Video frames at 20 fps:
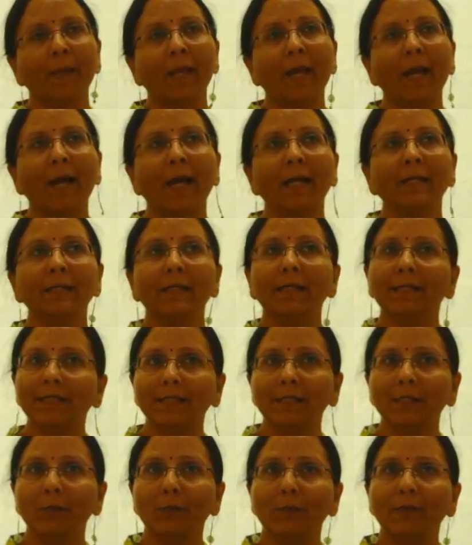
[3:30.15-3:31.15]
And it is
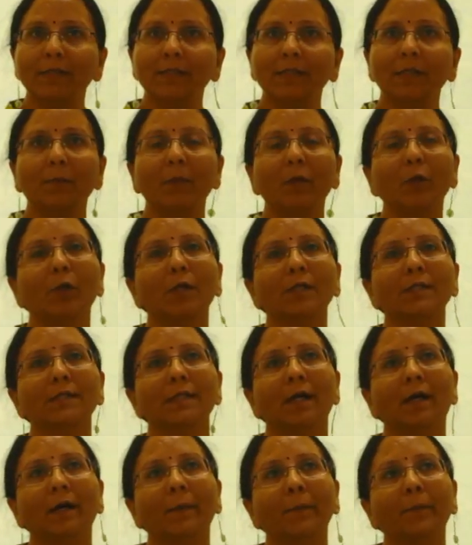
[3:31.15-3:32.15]
interesting because
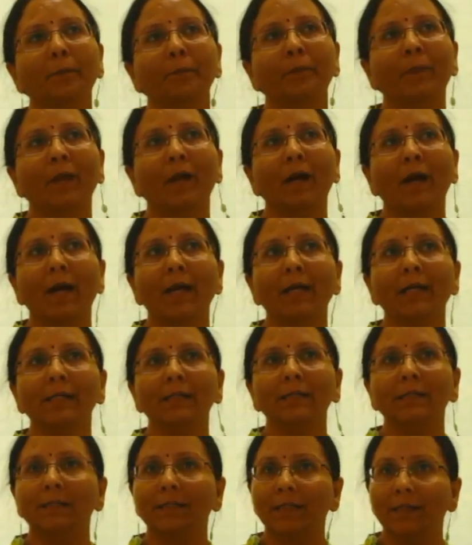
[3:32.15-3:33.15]

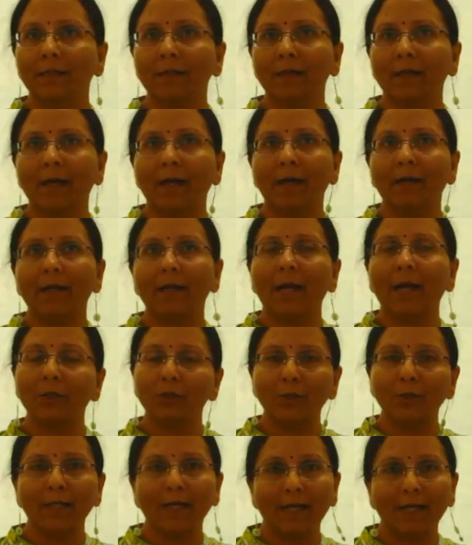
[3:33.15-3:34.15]
I
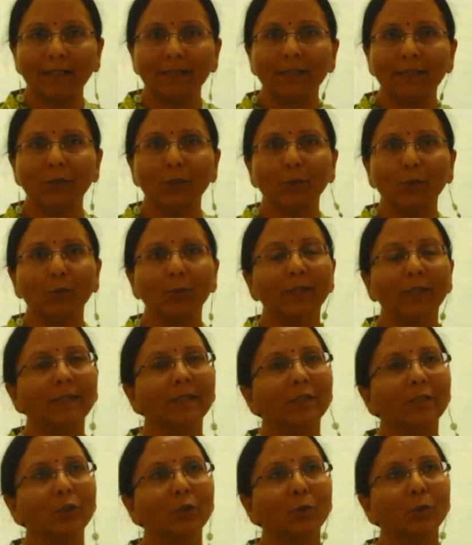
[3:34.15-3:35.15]
actually ask the
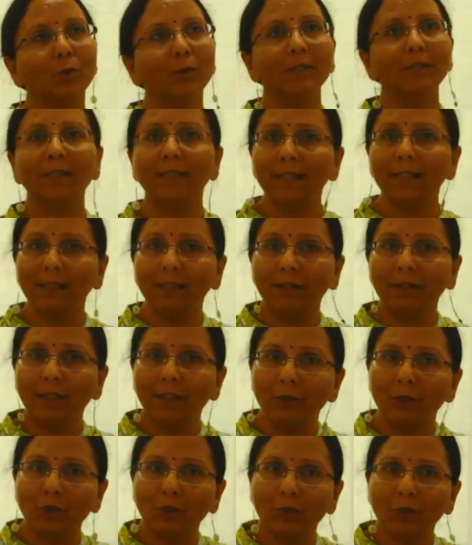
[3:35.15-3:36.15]
students to see the
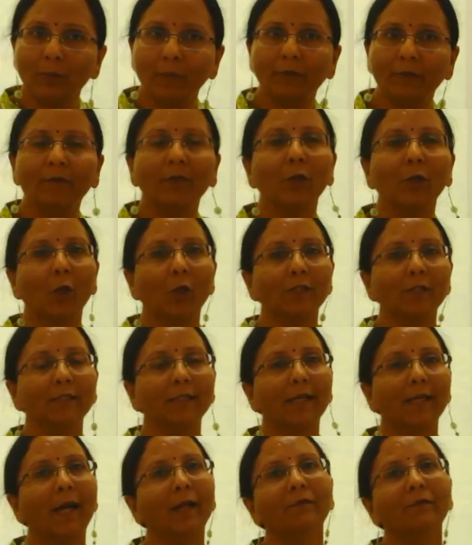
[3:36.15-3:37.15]
relationship between logic
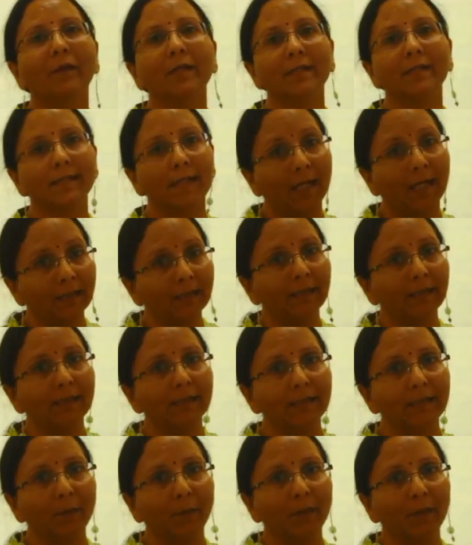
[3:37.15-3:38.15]
and various other
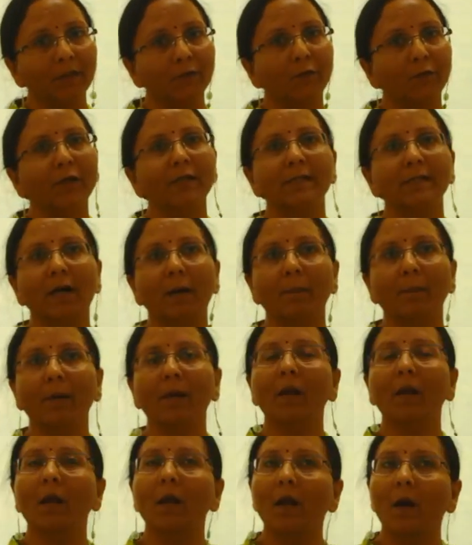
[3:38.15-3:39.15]
disciplines. For
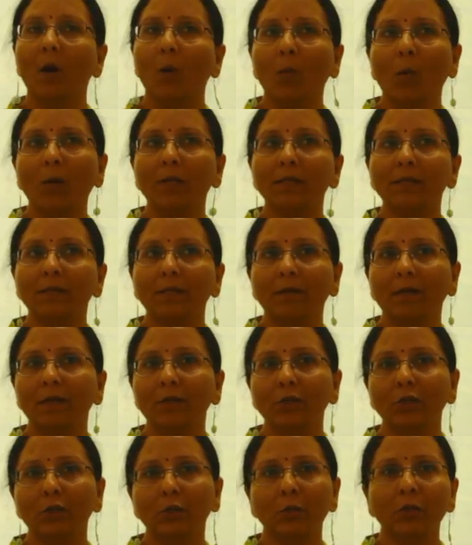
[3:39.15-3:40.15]
example, what is the
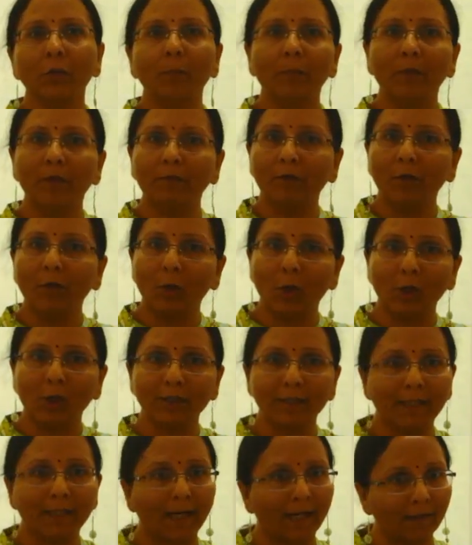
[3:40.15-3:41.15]
relationship between
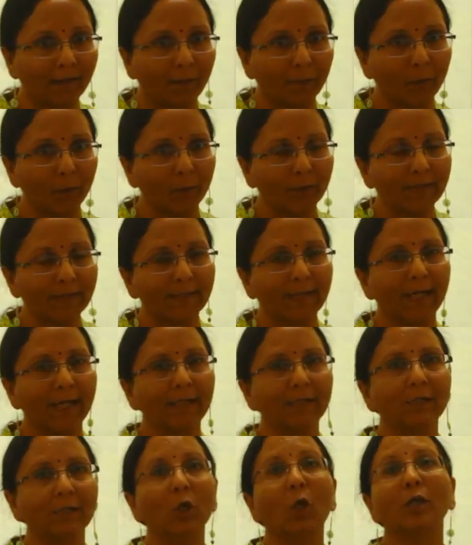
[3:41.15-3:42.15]
logic and computer
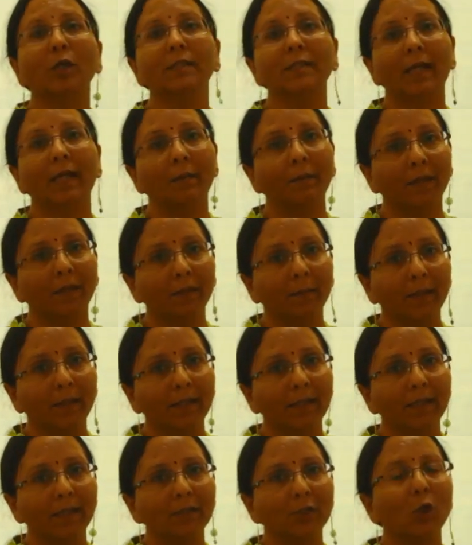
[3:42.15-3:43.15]
science, logic and
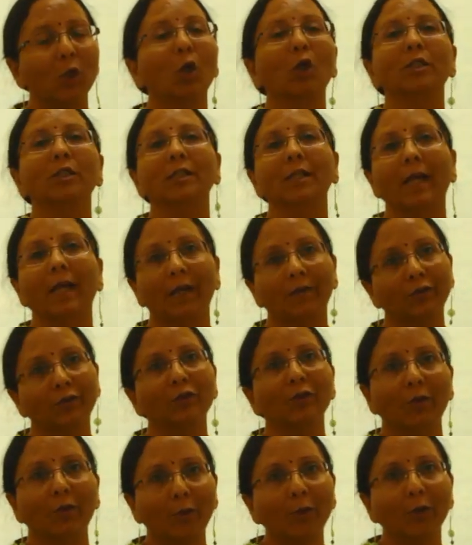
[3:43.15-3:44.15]
mathematics, logic and
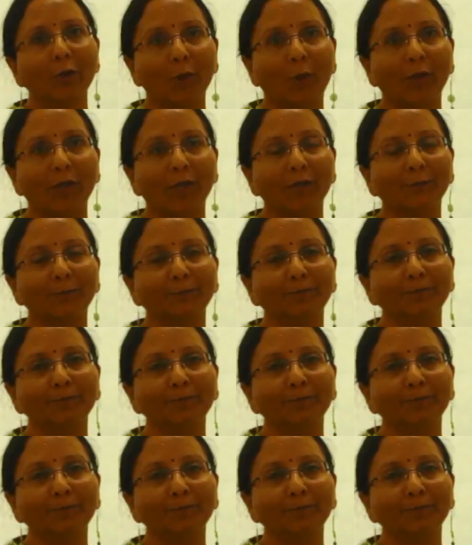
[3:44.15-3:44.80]
rhetoric?